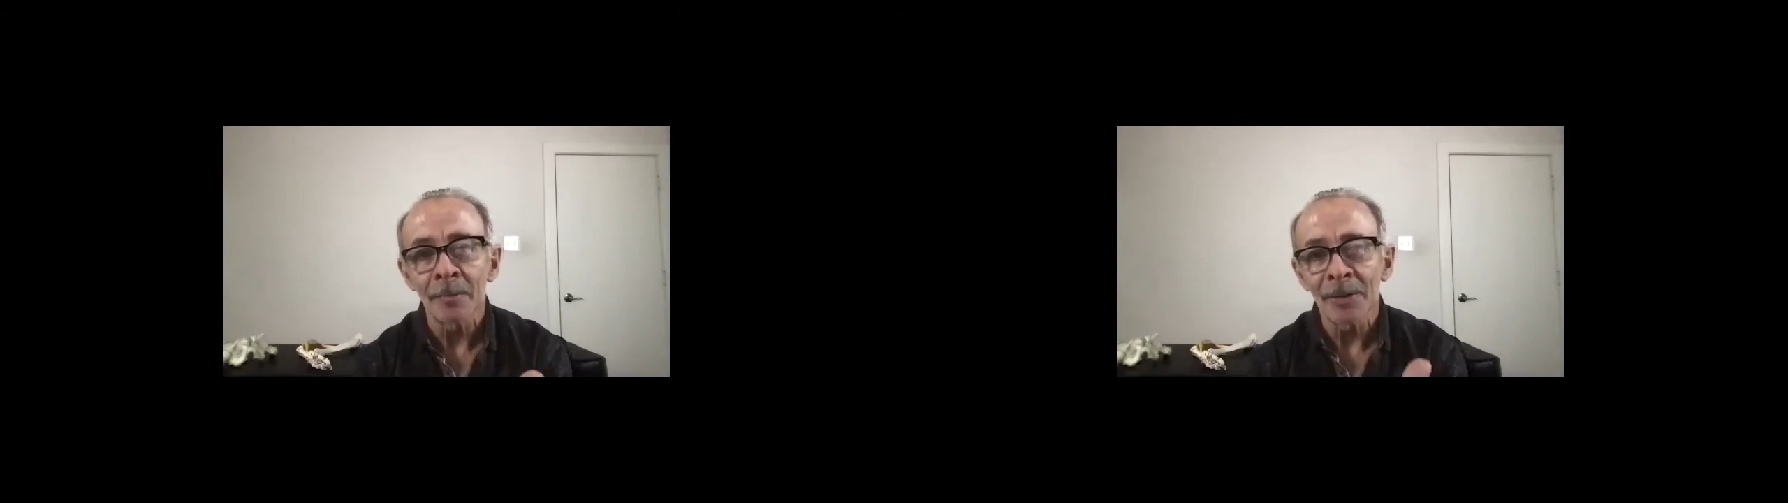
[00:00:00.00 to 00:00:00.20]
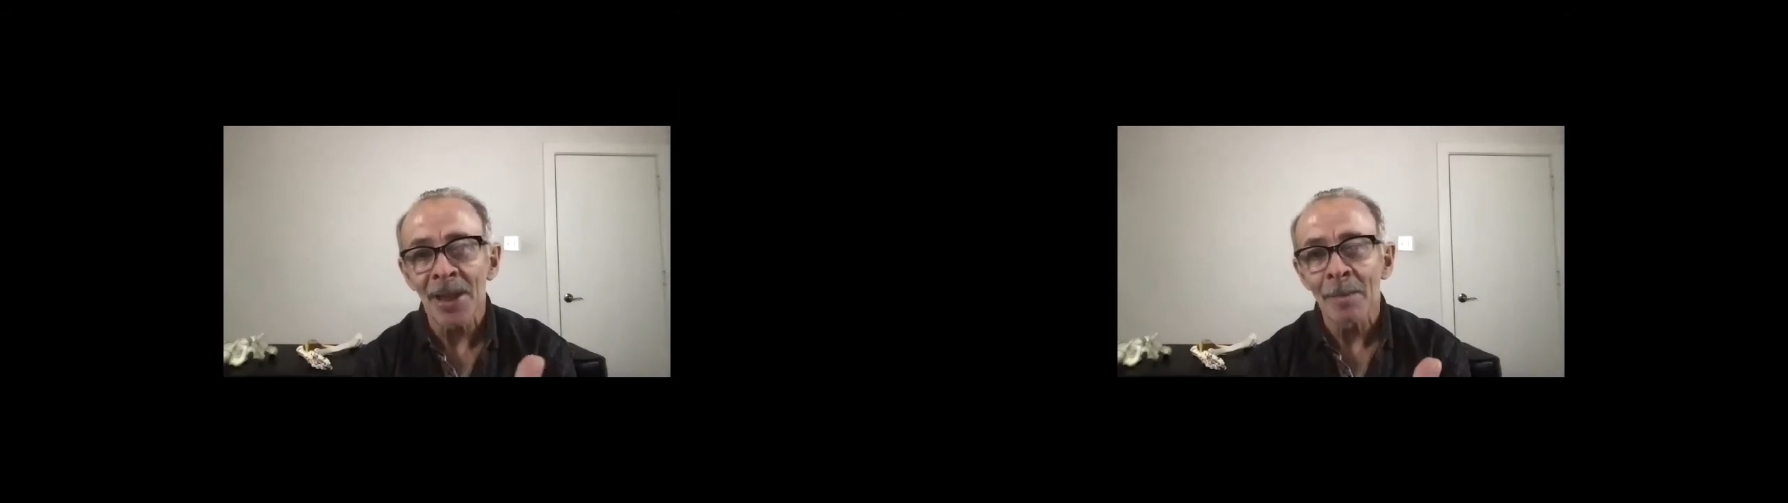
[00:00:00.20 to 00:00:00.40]

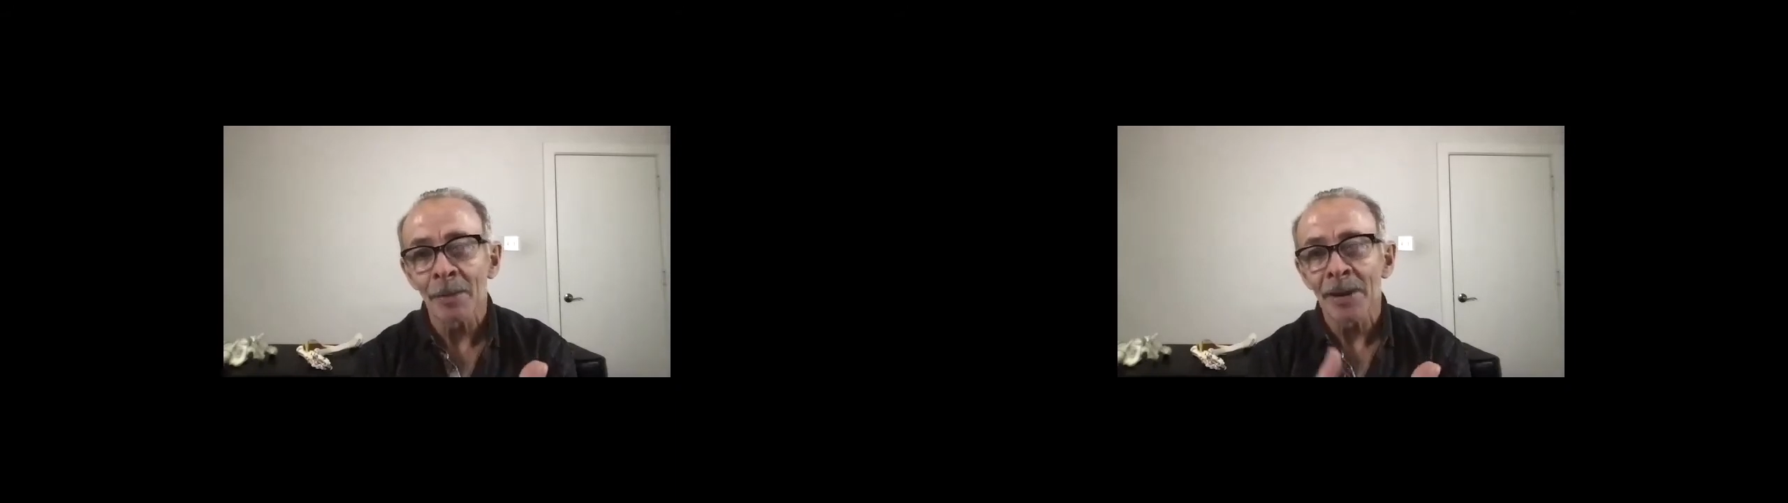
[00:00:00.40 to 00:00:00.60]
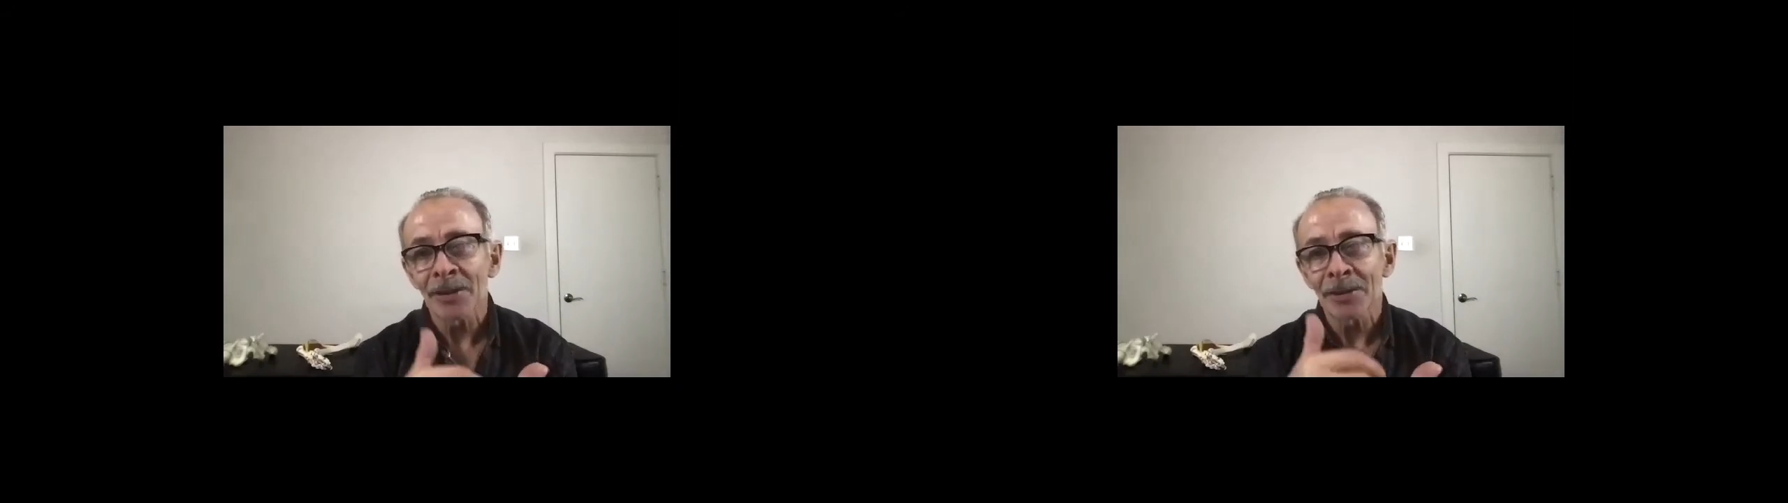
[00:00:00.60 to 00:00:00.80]
but that
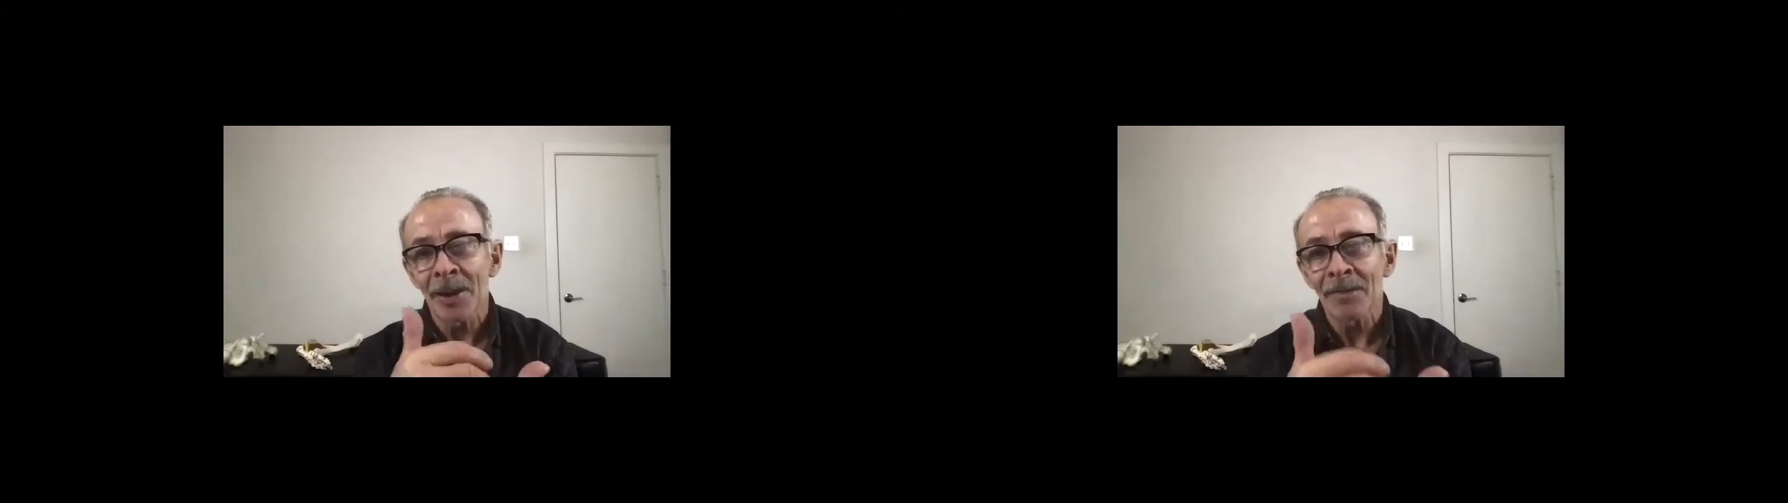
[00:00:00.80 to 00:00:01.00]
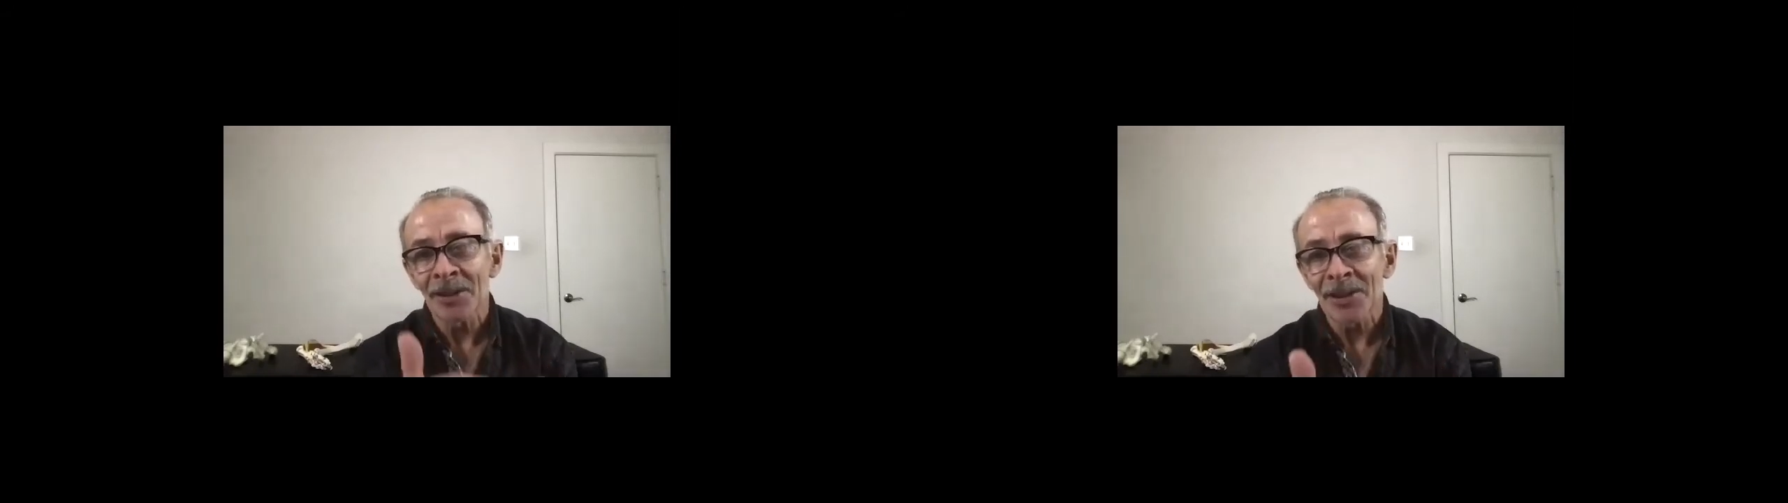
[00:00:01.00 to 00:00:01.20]
branches
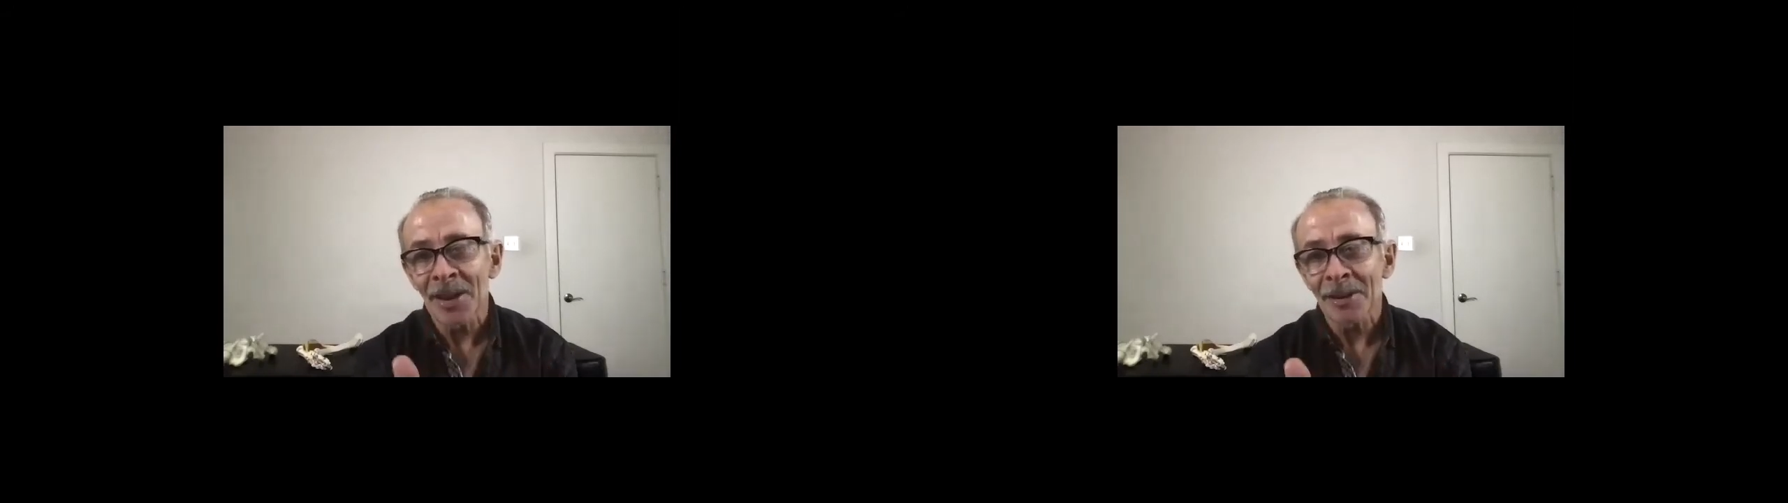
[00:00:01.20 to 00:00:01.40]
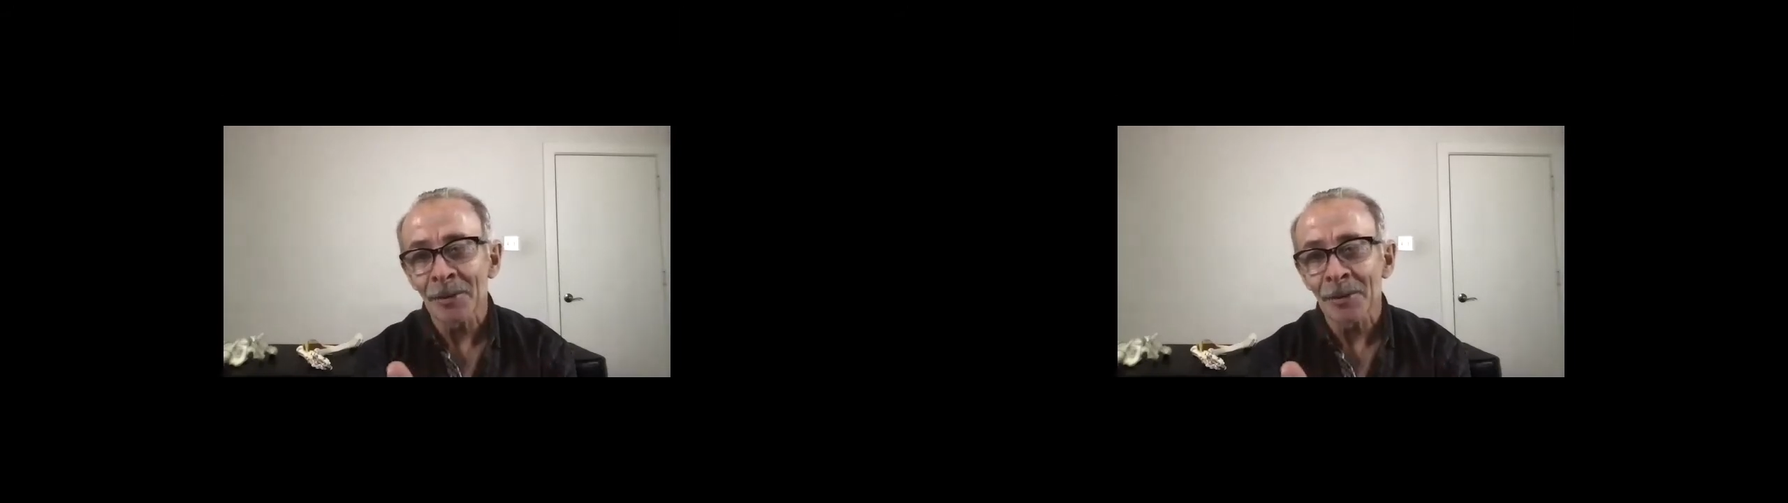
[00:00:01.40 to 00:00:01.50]
off the sciatic